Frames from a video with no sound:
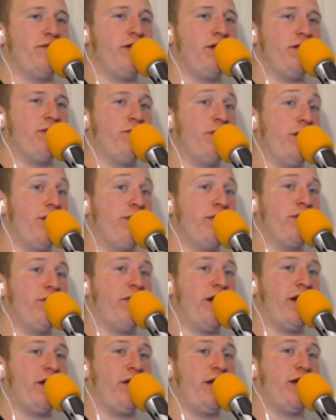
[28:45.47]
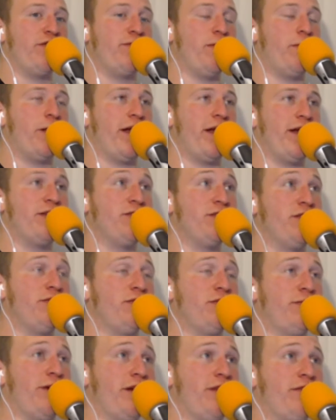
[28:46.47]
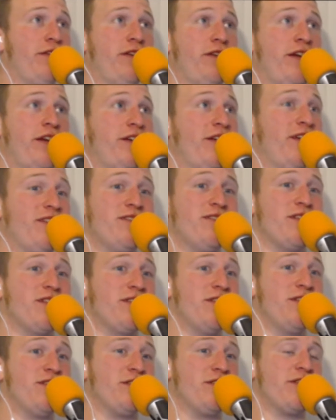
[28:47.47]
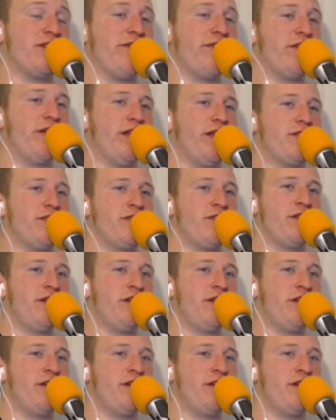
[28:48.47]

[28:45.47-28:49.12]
a Vonu and Van Life publication from like the 1960s and 70s.